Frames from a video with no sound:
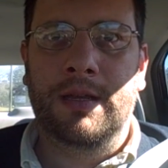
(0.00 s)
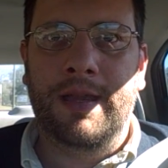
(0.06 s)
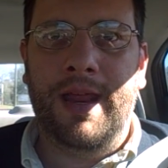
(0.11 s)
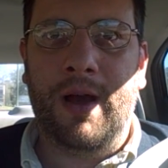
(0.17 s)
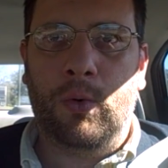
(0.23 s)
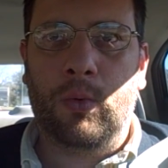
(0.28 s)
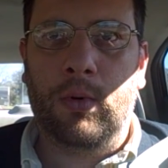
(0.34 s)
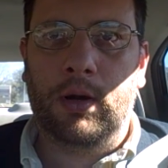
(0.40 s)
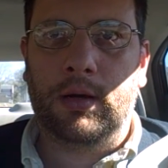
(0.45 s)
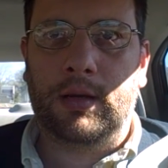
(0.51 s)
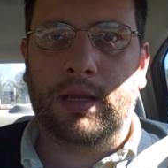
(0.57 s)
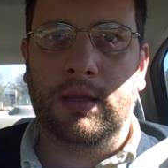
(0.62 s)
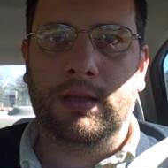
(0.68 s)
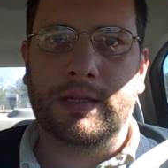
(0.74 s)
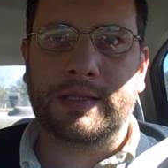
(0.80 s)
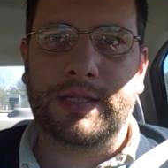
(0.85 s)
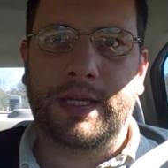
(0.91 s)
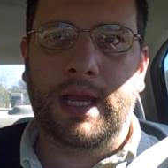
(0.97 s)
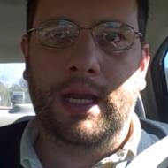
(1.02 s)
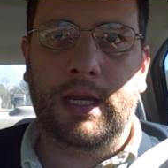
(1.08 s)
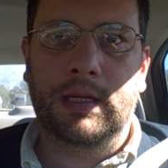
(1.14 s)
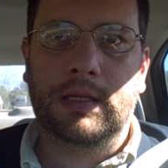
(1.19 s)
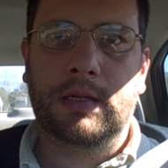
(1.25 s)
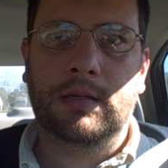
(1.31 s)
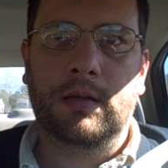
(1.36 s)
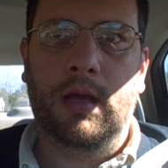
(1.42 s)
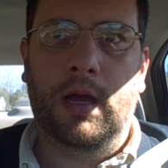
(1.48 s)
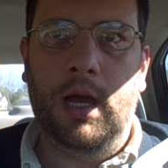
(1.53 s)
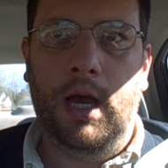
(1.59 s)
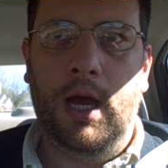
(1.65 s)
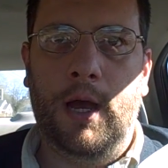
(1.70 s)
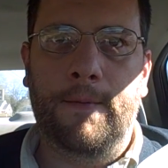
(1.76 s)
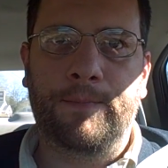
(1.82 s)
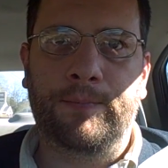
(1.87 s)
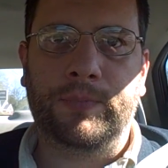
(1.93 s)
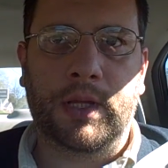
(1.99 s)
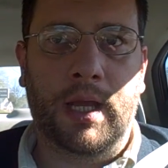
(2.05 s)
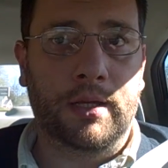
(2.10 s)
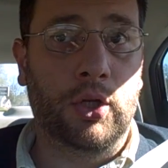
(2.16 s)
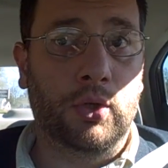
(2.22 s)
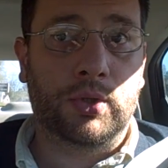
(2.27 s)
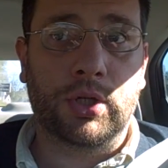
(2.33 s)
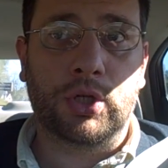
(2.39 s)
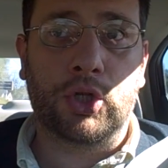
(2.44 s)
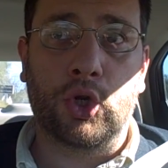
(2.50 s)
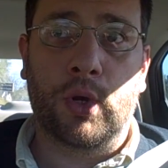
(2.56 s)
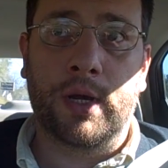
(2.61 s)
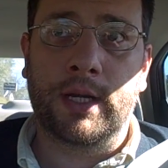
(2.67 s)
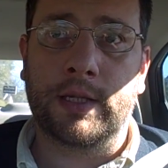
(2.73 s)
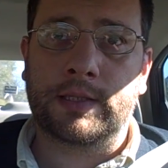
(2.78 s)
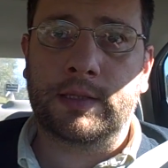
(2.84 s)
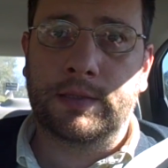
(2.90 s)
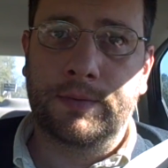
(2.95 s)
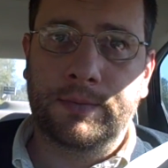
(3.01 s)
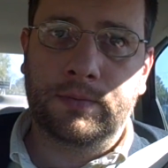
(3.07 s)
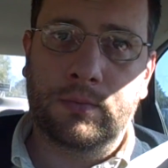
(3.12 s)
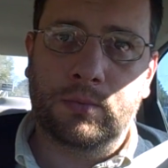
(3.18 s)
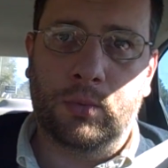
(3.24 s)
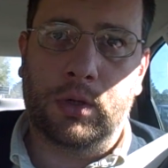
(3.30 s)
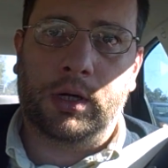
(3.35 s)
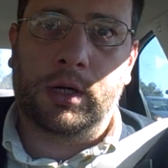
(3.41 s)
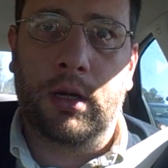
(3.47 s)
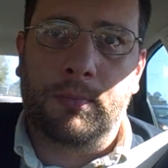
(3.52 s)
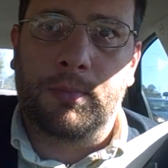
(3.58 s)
network in the state, and you should join us. We're going